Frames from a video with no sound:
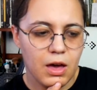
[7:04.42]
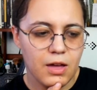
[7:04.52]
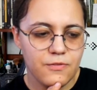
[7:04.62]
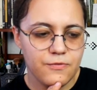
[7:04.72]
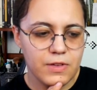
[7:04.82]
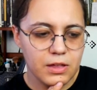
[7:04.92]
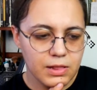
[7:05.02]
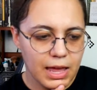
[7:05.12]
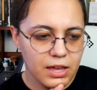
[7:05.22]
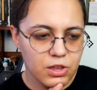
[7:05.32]
I
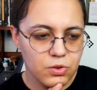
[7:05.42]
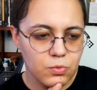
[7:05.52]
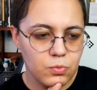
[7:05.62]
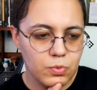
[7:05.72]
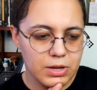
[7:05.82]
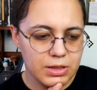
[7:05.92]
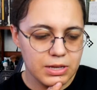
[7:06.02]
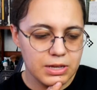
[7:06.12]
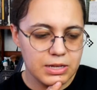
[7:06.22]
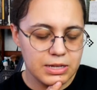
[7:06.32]
feel like you
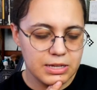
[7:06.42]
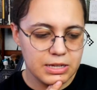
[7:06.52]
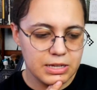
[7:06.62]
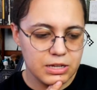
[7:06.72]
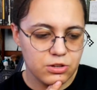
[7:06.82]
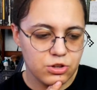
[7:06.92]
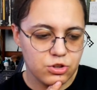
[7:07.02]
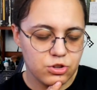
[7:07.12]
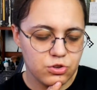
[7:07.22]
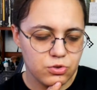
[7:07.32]
really need
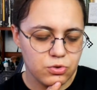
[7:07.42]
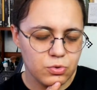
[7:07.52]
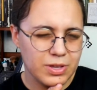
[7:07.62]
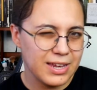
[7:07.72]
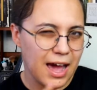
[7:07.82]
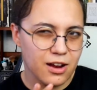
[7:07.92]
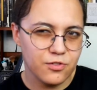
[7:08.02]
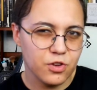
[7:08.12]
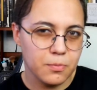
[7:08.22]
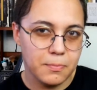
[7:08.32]
to get out
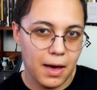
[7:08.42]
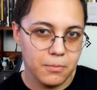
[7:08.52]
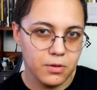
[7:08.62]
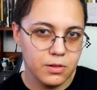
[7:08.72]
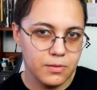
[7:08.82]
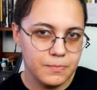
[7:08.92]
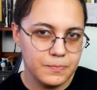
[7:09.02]
of your bubble.